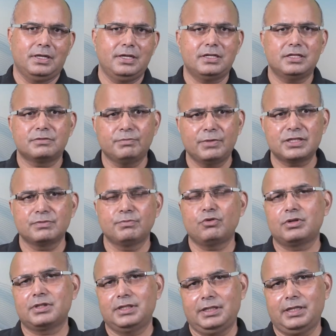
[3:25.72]
It is much
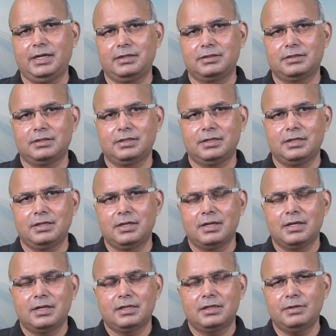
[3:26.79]
more than that.
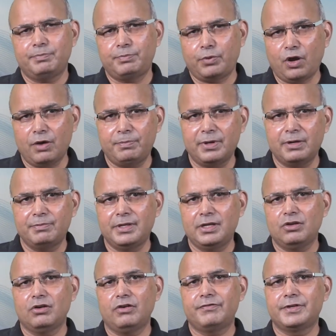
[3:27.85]
The proper
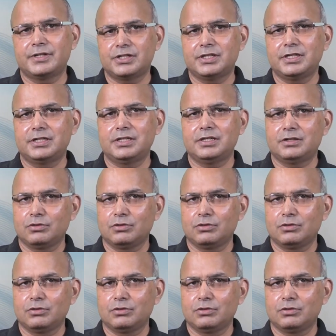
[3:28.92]
meaning of integrity